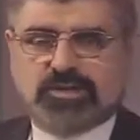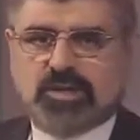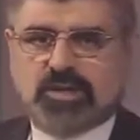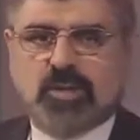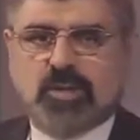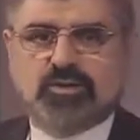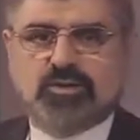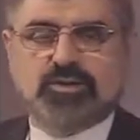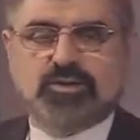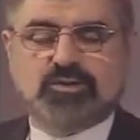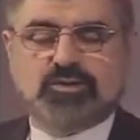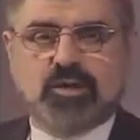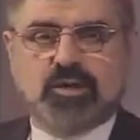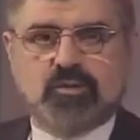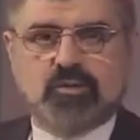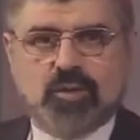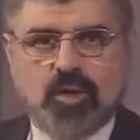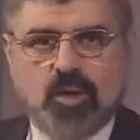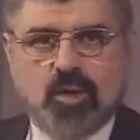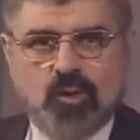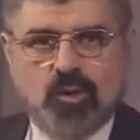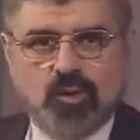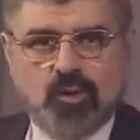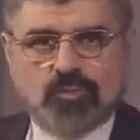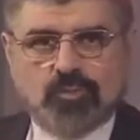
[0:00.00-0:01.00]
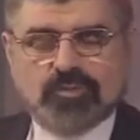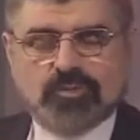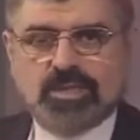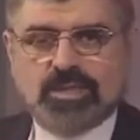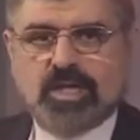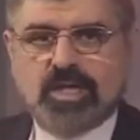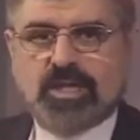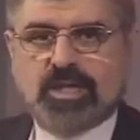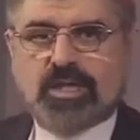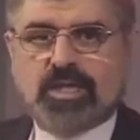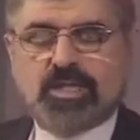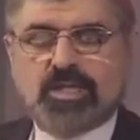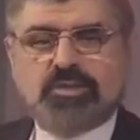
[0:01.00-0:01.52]
coming to our homes.
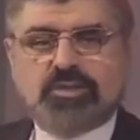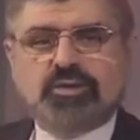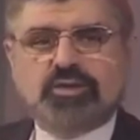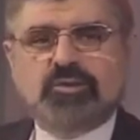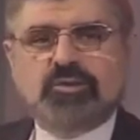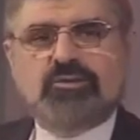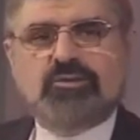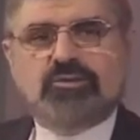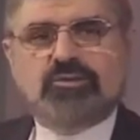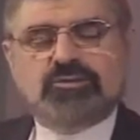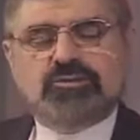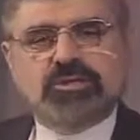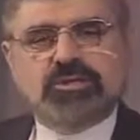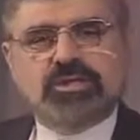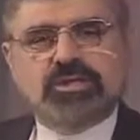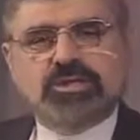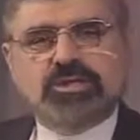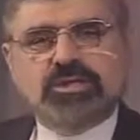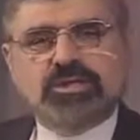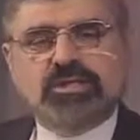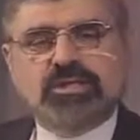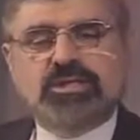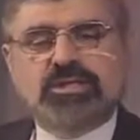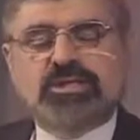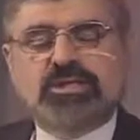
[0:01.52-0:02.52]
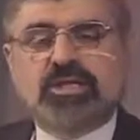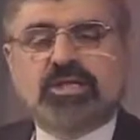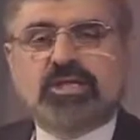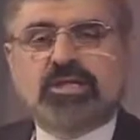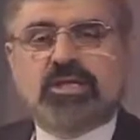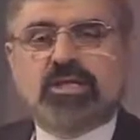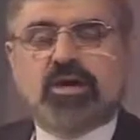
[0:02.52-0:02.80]
Do we really